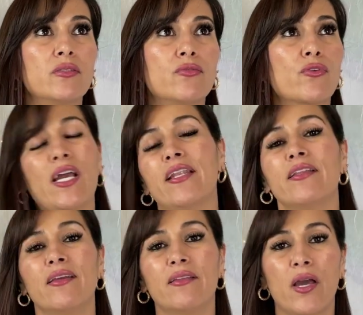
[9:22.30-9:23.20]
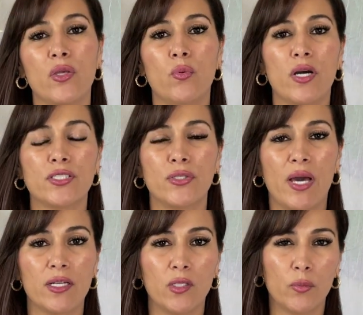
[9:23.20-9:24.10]
for anything that you want to
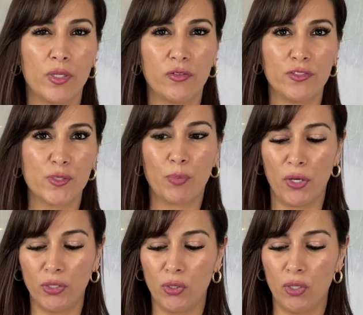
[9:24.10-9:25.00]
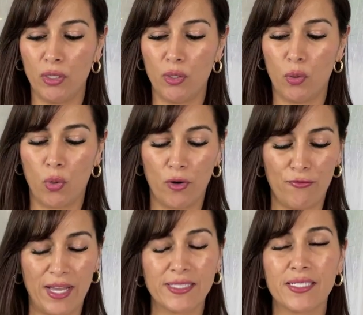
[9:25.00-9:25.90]
add a little bit of sparkle or
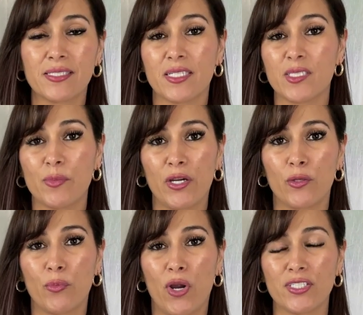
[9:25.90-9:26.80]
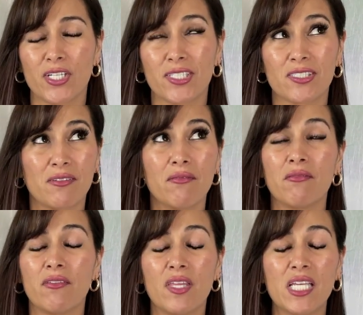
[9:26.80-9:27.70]
fantasy inspired projects.
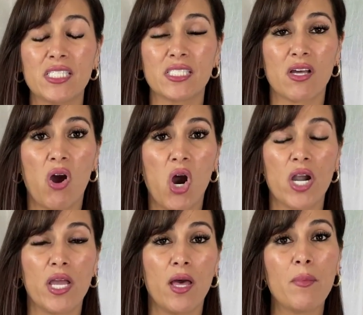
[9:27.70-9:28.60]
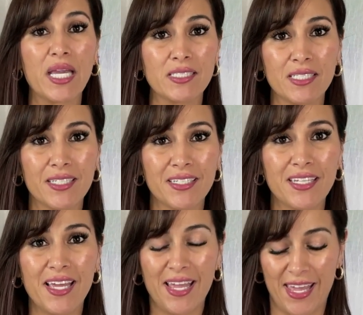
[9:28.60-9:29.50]
These are
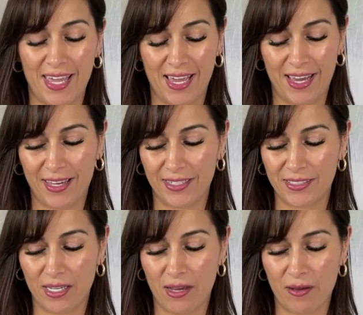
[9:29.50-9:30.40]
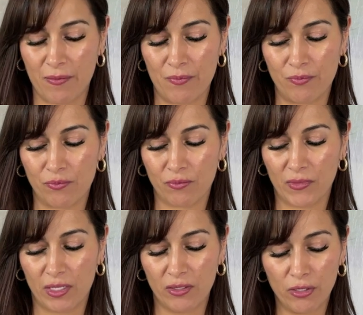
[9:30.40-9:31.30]
amazing, and
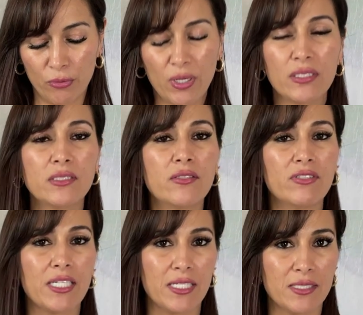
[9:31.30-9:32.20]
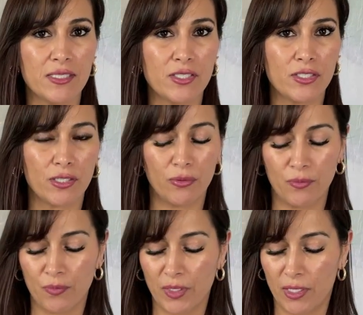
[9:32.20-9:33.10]
they're relatively easy to do,
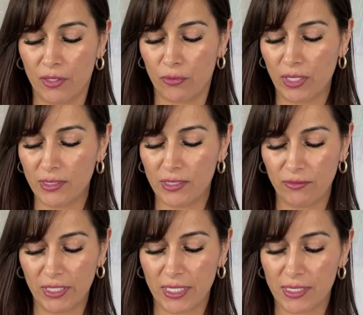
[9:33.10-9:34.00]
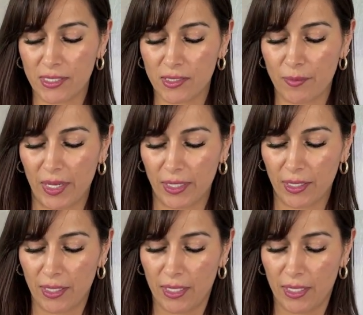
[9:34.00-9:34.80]
relatively easy to make.